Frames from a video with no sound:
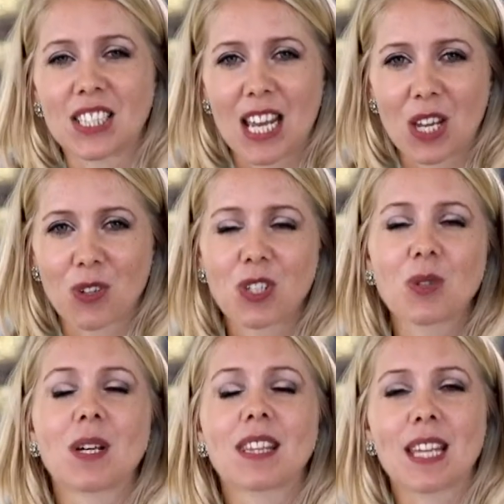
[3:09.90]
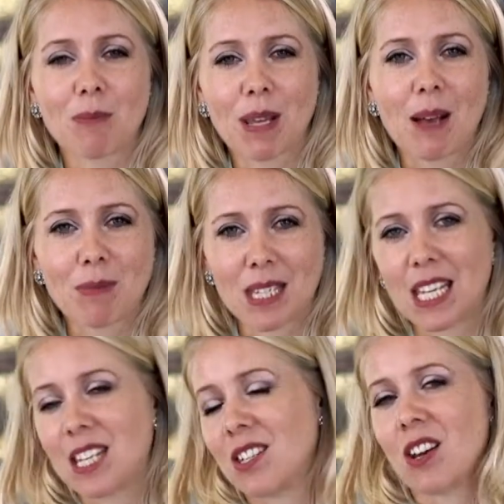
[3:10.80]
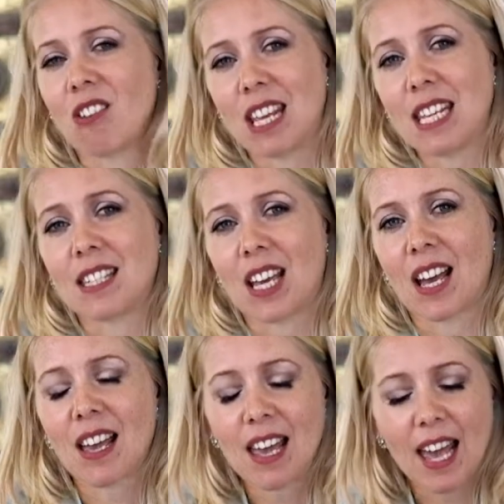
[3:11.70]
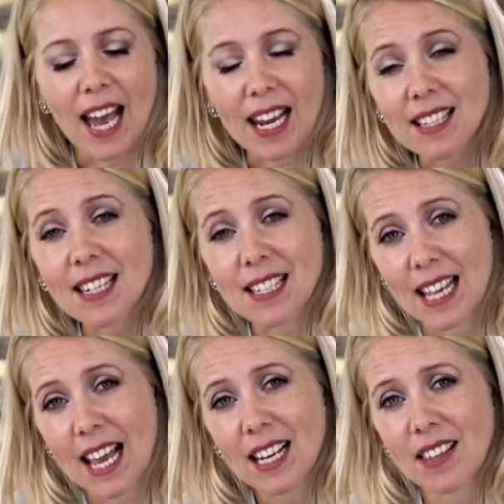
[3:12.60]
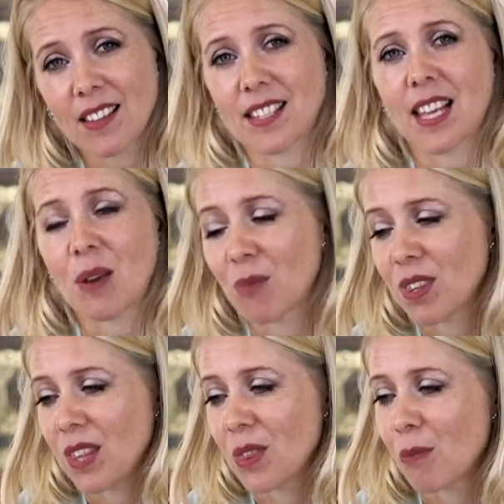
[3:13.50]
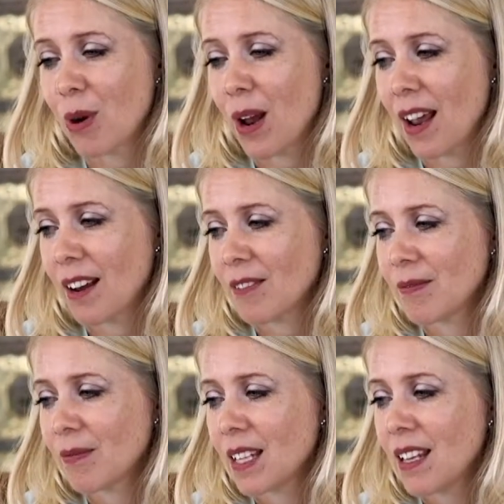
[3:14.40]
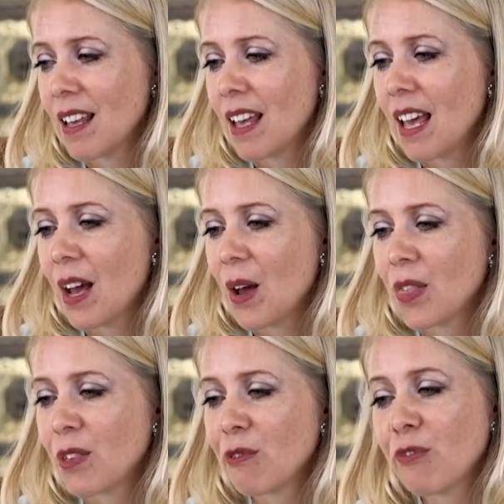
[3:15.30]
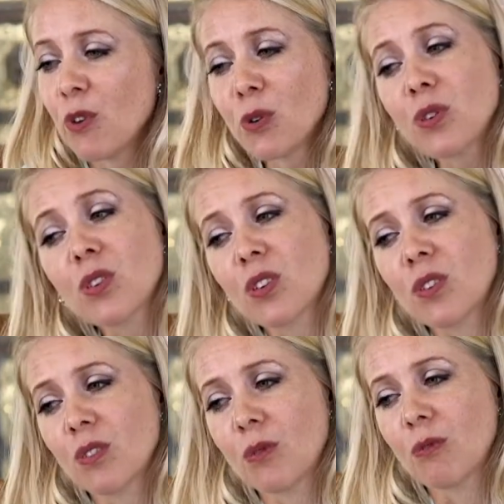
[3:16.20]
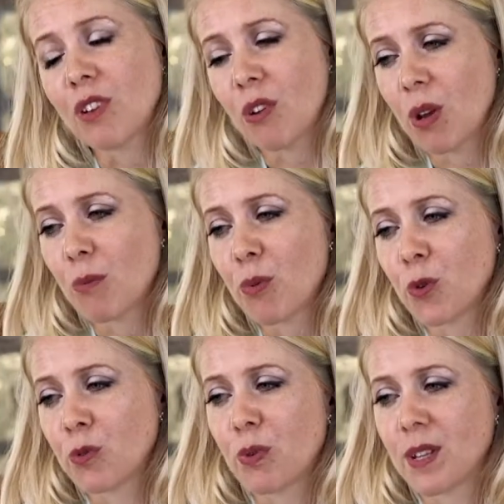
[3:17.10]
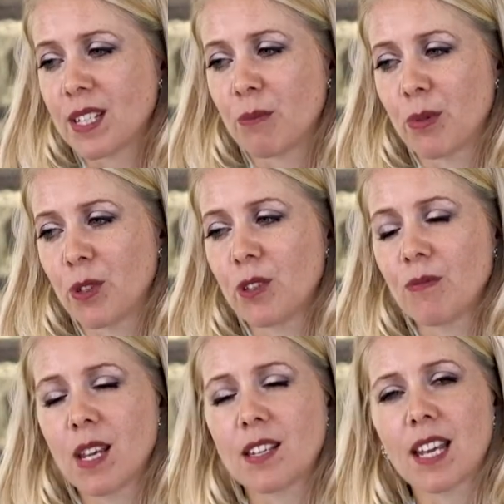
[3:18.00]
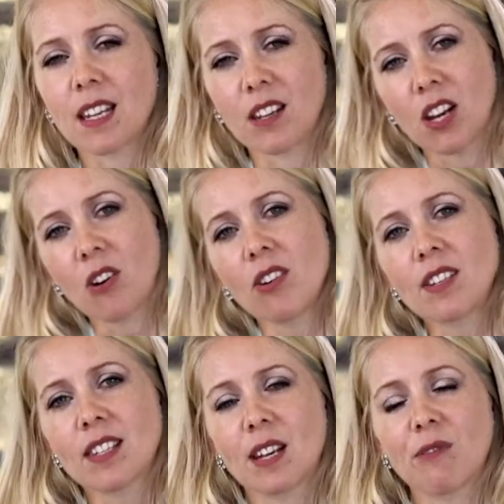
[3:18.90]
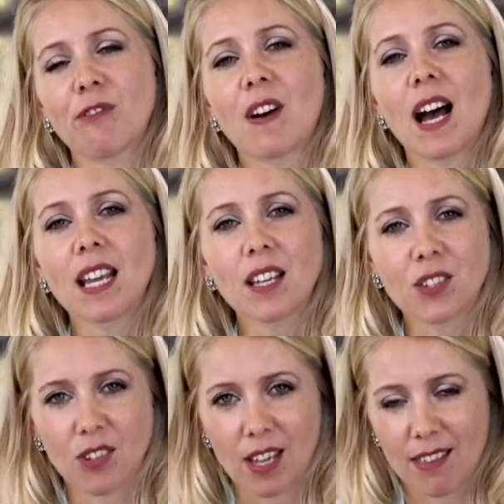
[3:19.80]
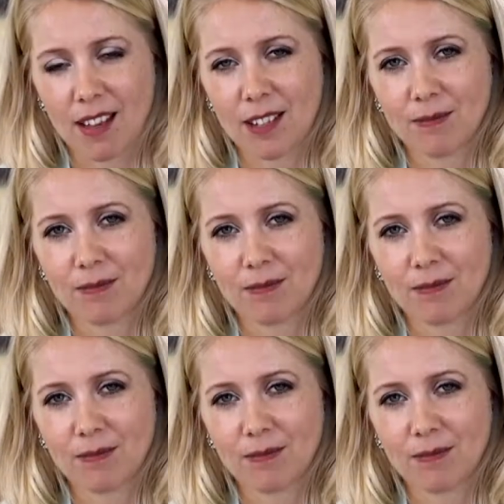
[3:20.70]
day you do it, that becomes easier and easier. And it's exactly the same within the brain. The 4th very important principle is that neurons that fire together